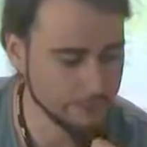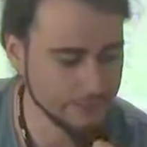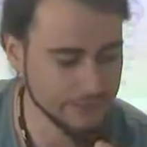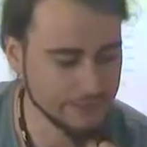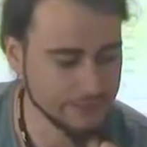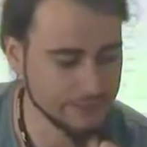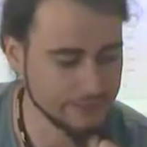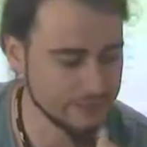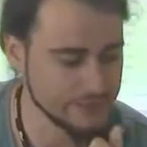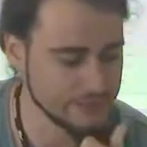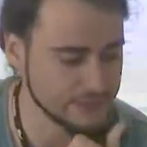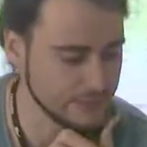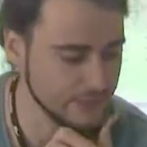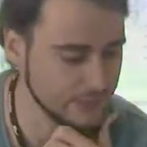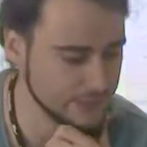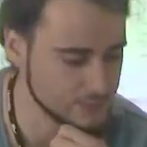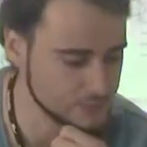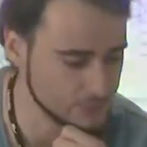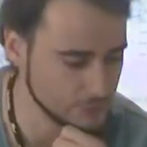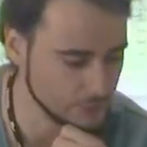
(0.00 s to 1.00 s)
with it. It's
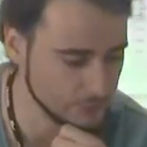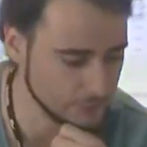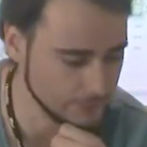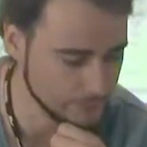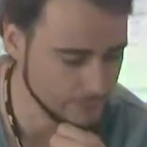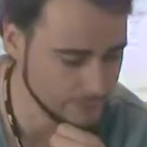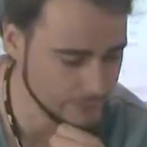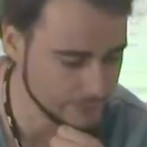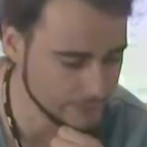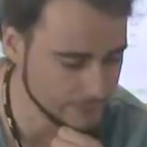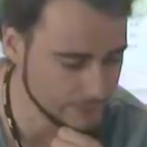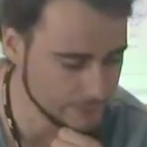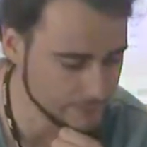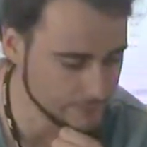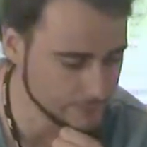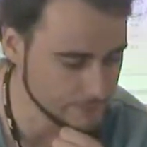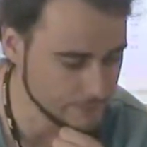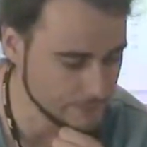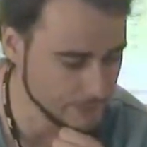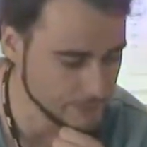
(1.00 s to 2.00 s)
not showing me the,
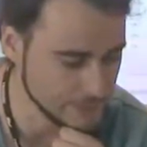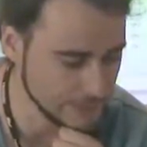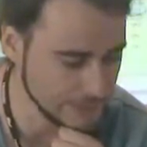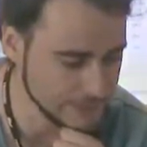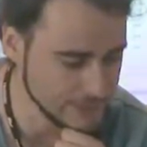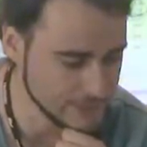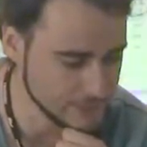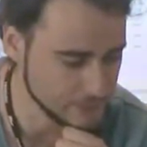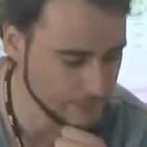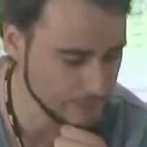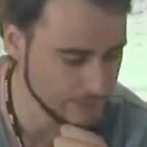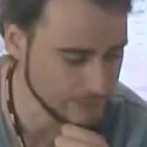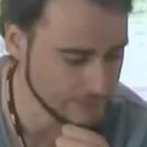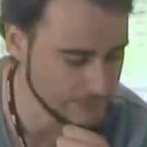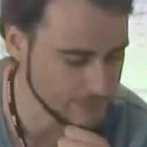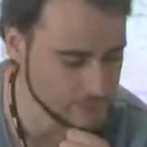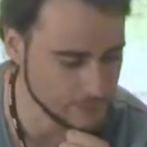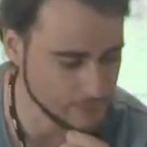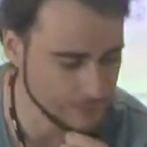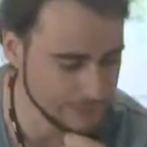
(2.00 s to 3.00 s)
the place, but
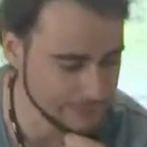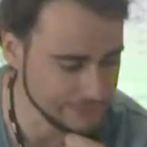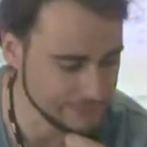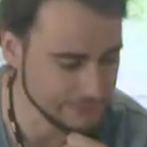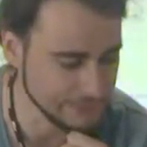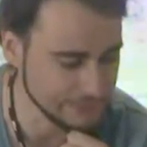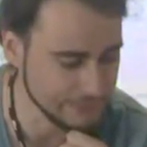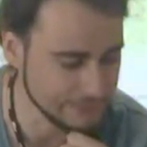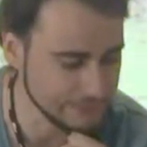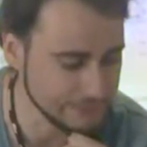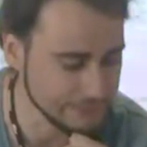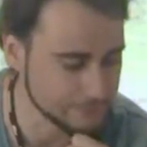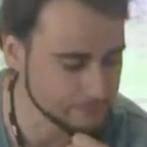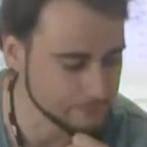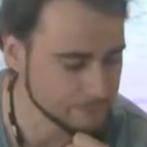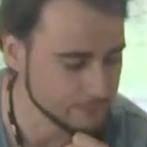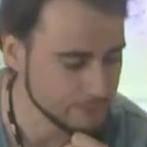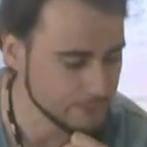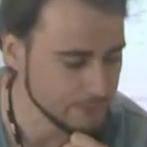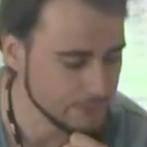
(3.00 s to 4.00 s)
this button here
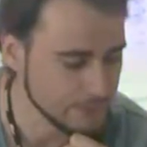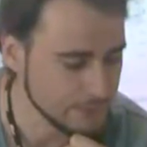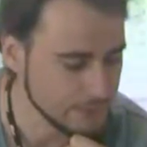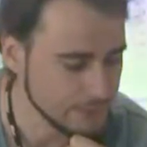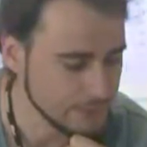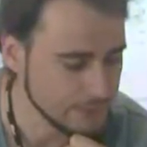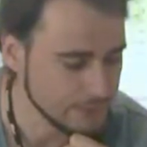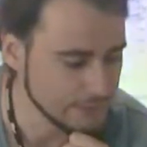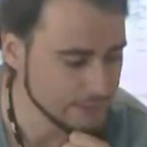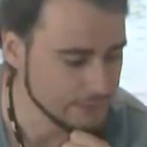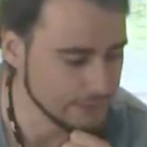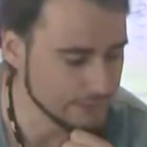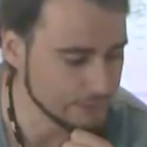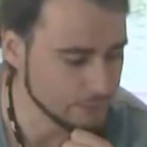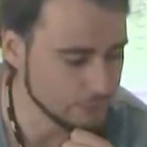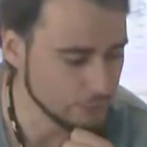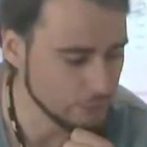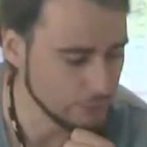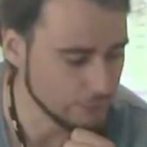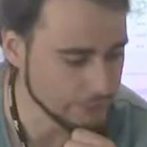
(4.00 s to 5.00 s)

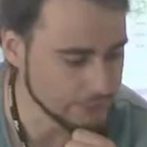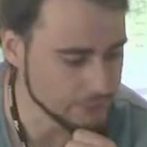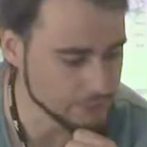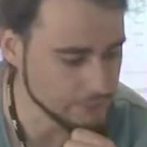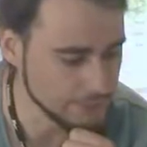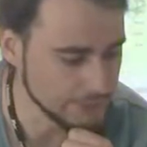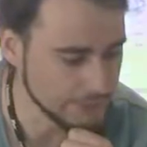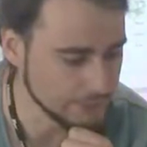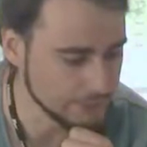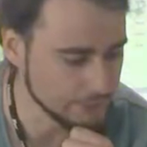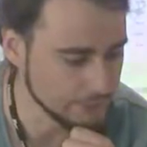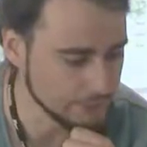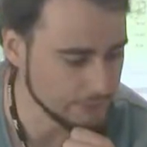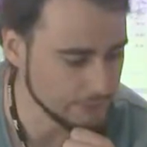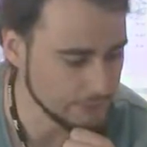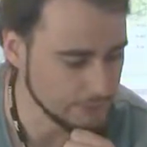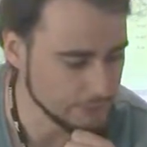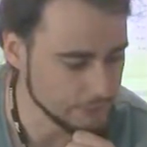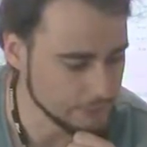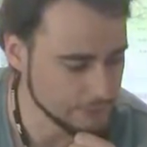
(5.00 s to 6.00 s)
uh, toggles back to
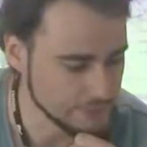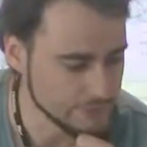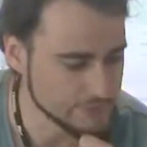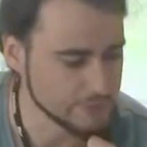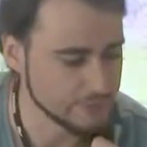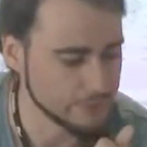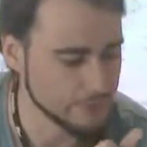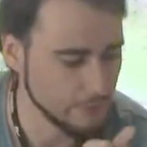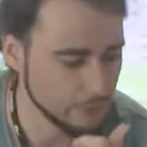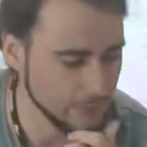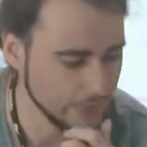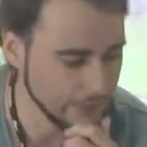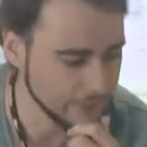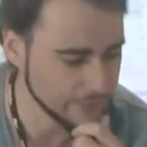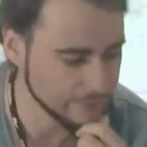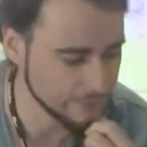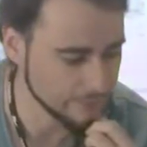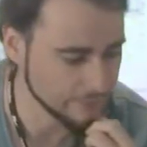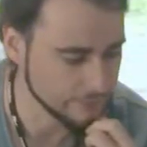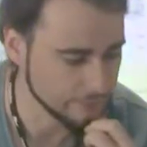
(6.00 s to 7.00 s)
the user's
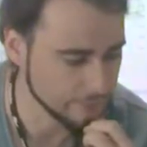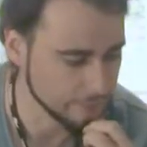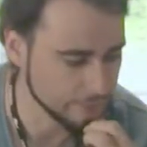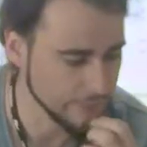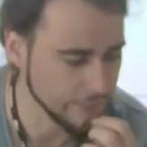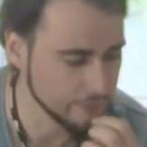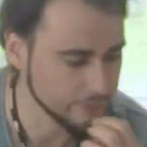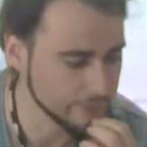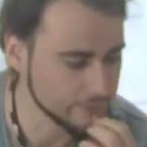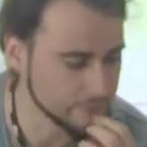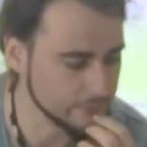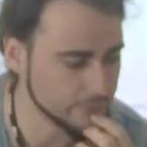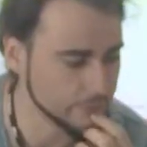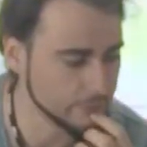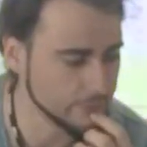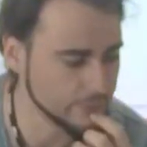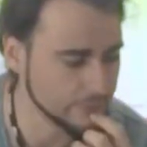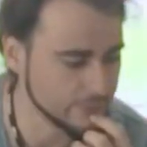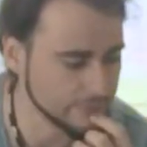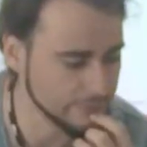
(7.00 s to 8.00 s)
location. So now this
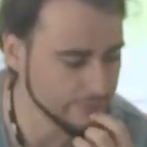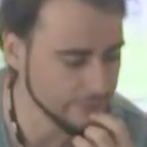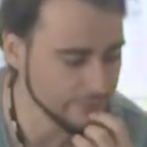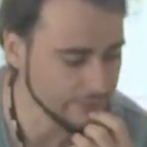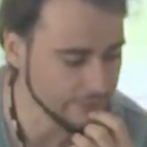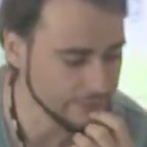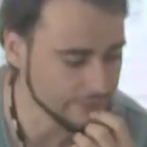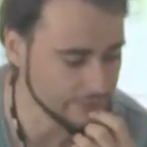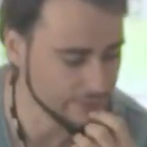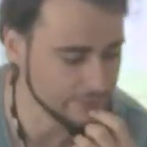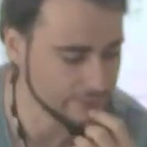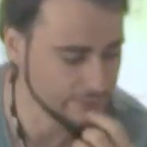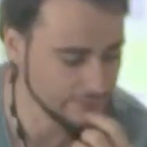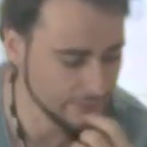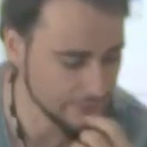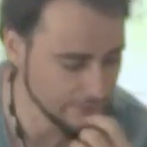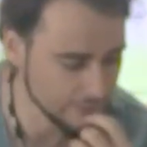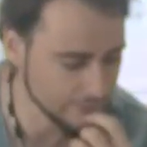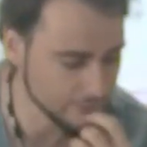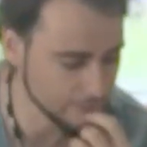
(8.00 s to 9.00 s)
user Z is at
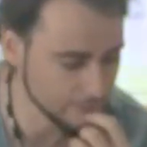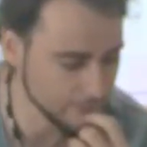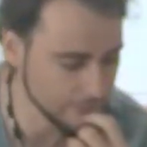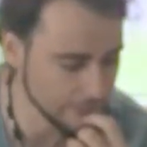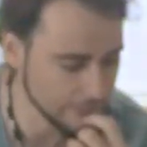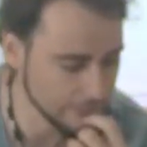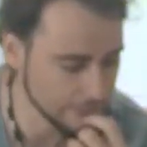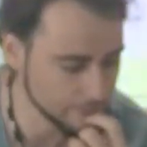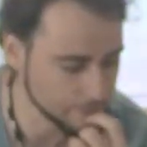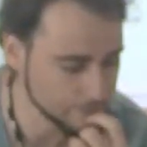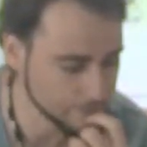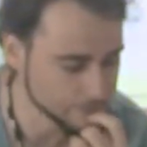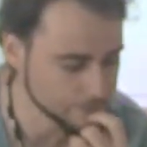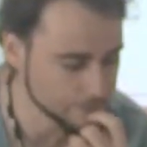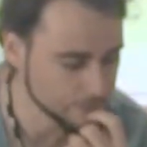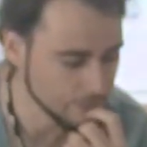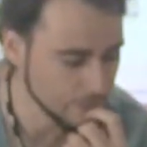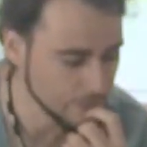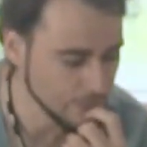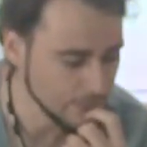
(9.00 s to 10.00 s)
Science Park,
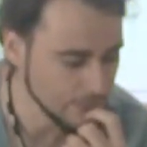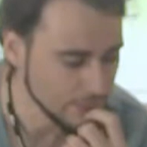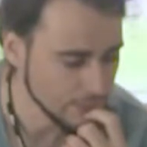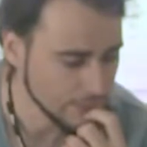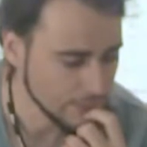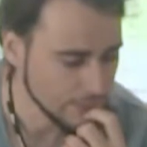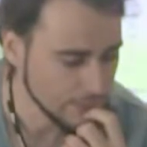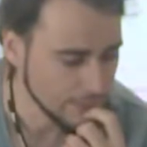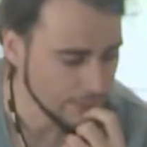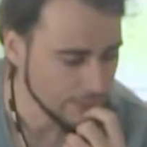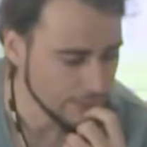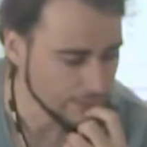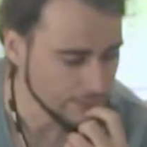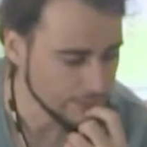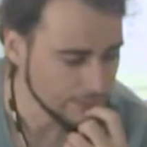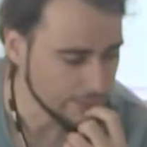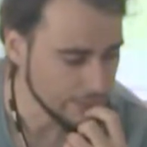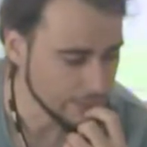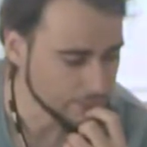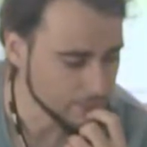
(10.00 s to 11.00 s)

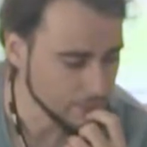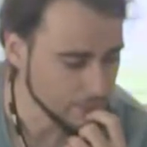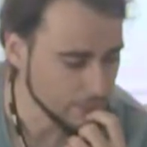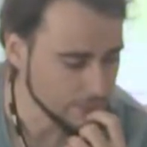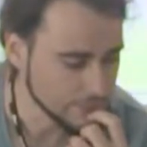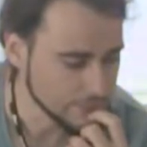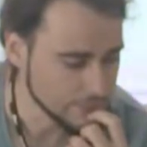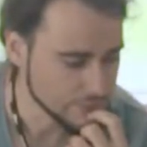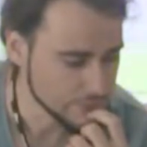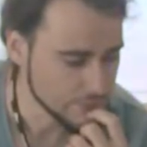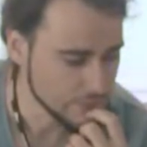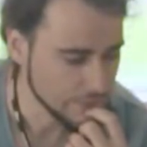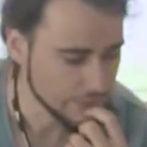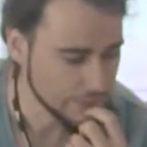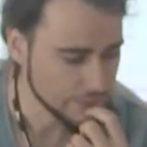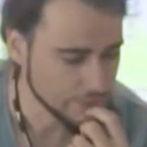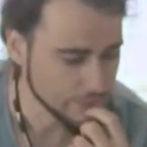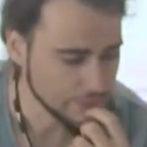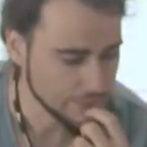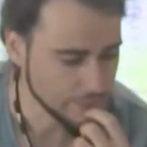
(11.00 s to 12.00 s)
and I'm go just
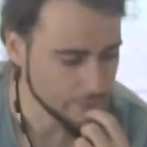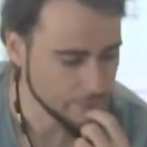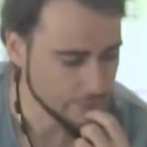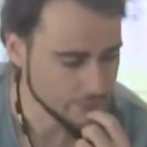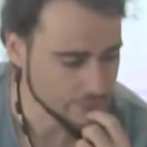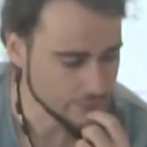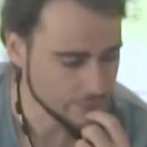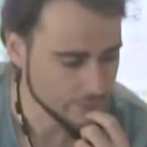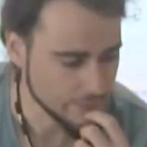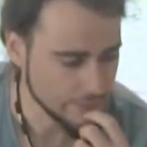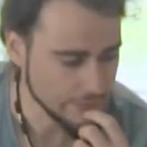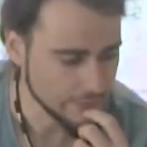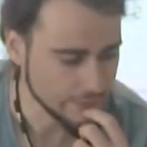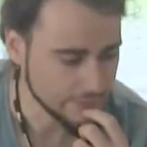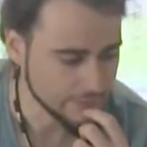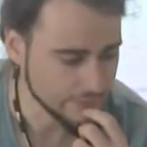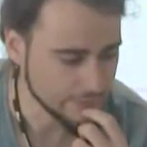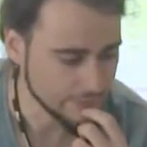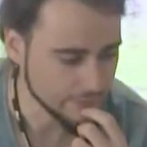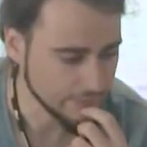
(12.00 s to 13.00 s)
going to
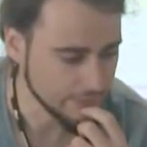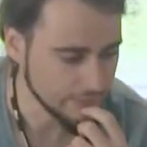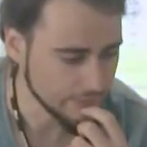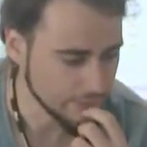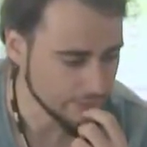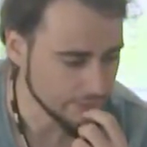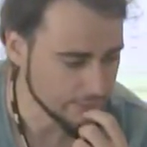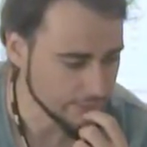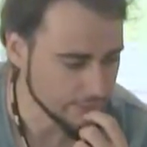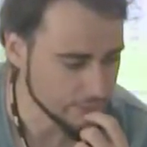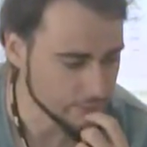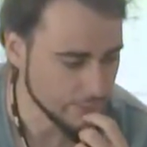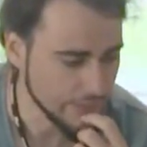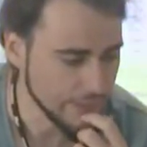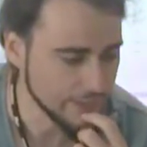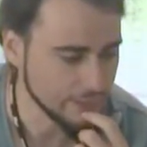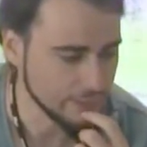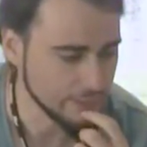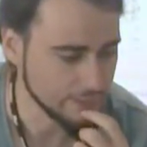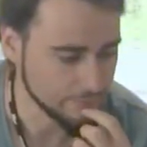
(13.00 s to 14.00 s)
demonstrate uh, the
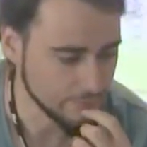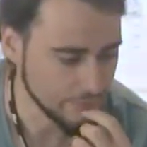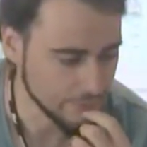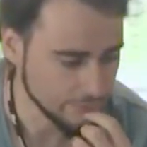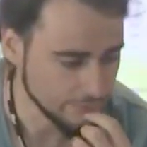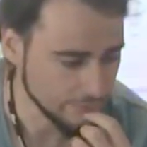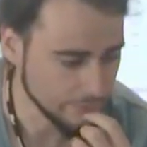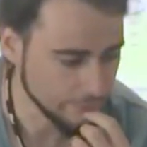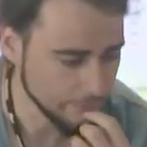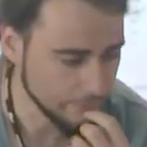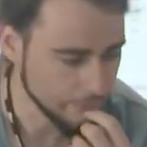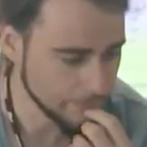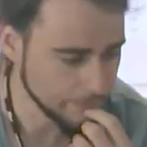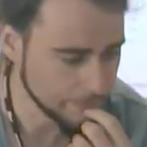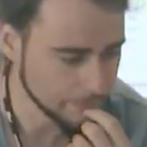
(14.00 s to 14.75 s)
tracking feature.